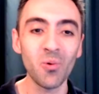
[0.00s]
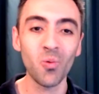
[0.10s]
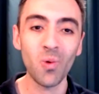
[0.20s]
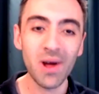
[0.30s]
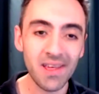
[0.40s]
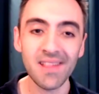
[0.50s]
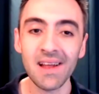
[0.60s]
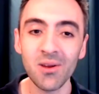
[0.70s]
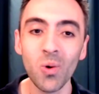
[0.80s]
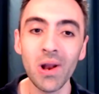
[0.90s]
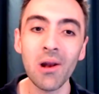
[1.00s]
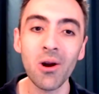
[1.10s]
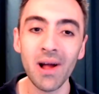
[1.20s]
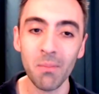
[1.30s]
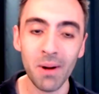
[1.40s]
What is it that you want to
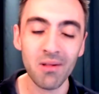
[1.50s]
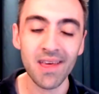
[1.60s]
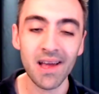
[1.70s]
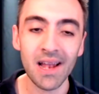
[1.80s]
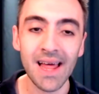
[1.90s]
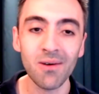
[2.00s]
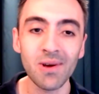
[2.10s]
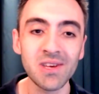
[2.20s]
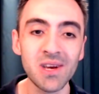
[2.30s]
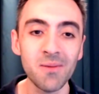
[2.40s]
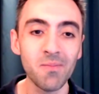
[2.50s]
learn about sign language?